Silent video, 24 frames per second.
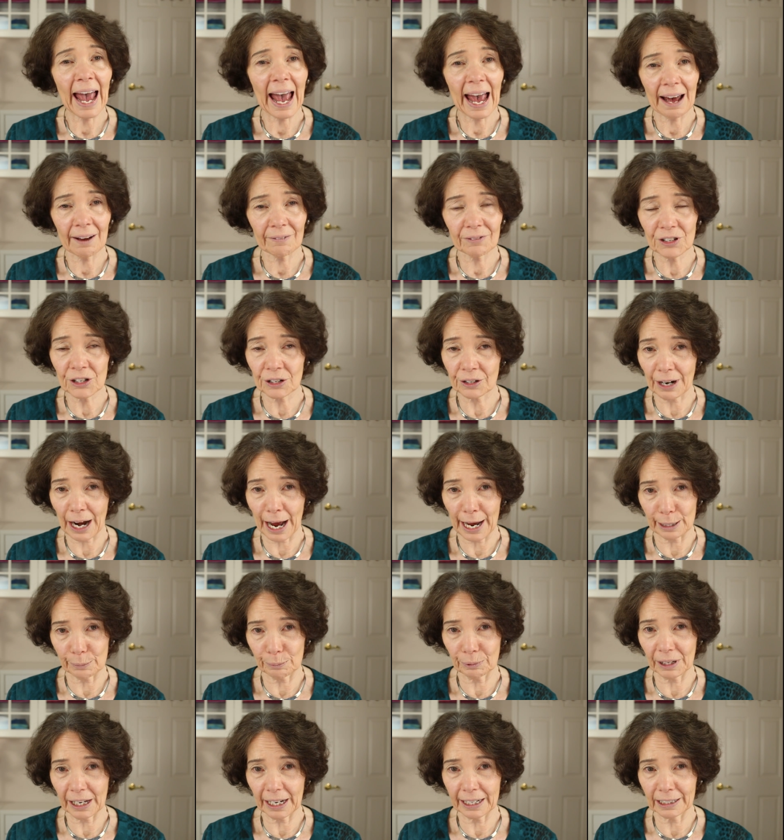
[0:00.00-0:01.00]
after I
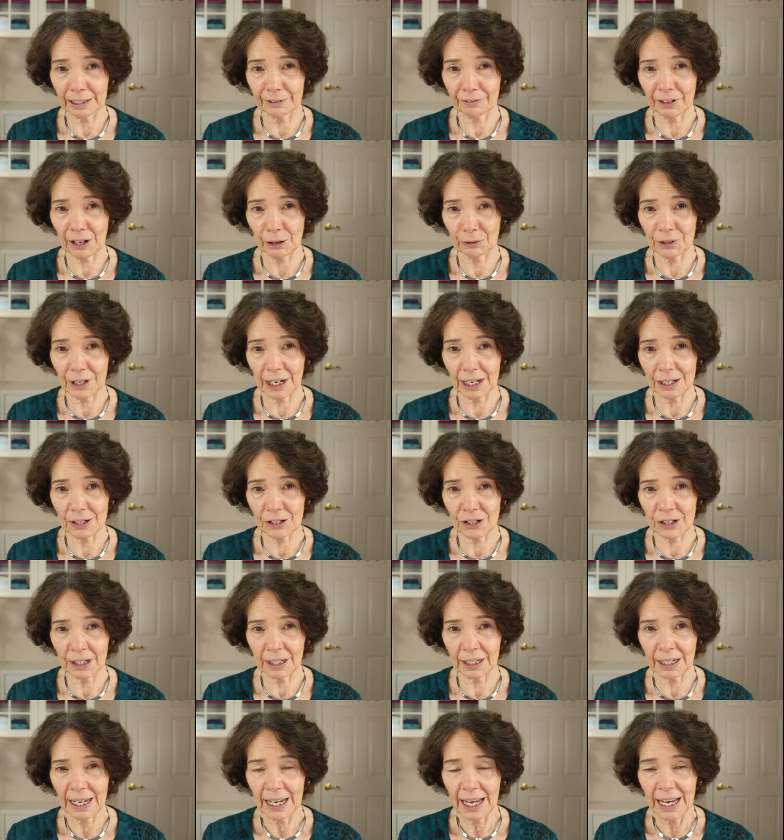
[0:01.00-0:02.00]
applied the
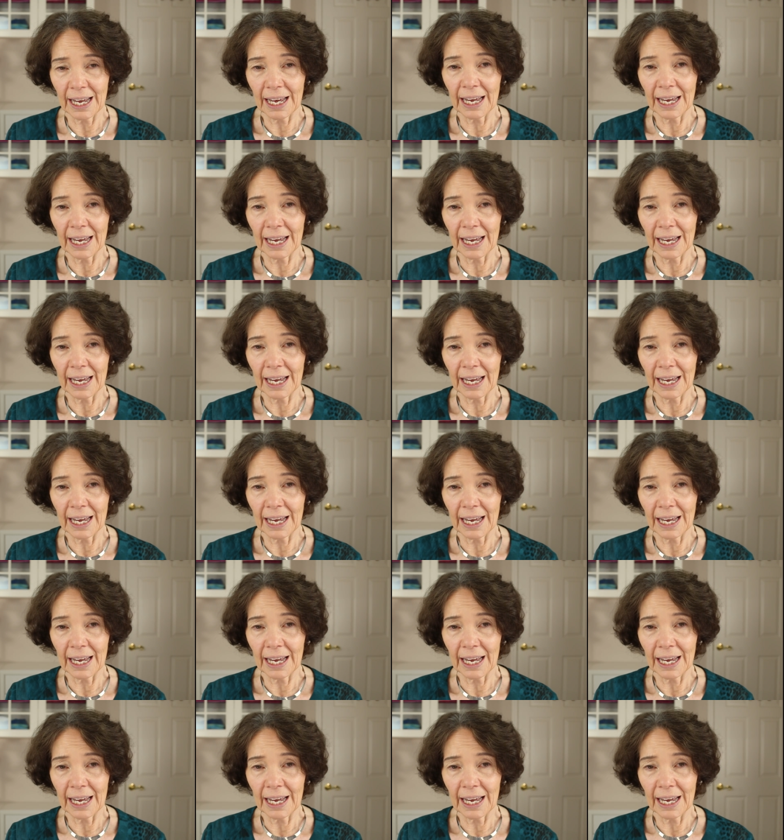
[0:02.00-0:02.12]
foundation,